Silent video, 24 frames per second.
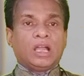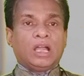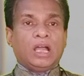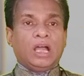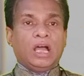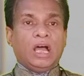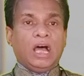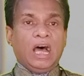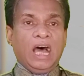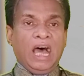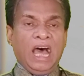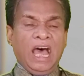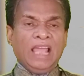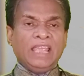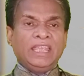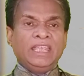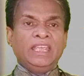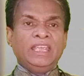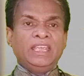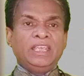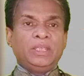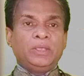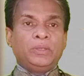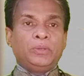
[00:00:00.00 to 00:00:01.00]

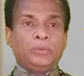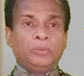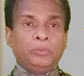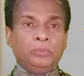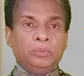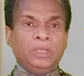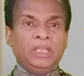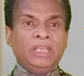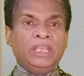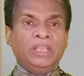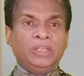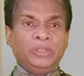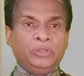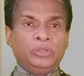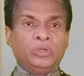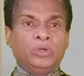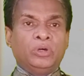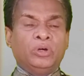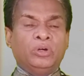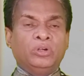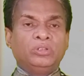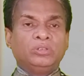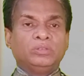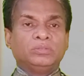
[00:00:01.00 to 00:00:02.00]
I, we,
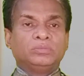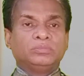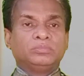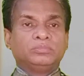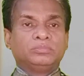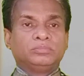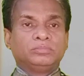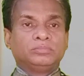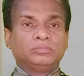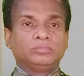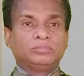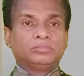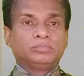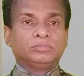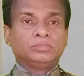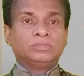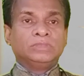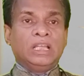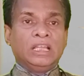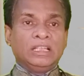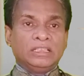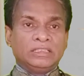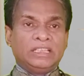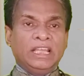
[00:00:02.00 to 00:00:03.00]
you,
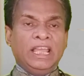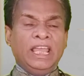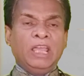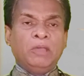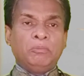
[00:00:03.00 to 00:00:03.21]
they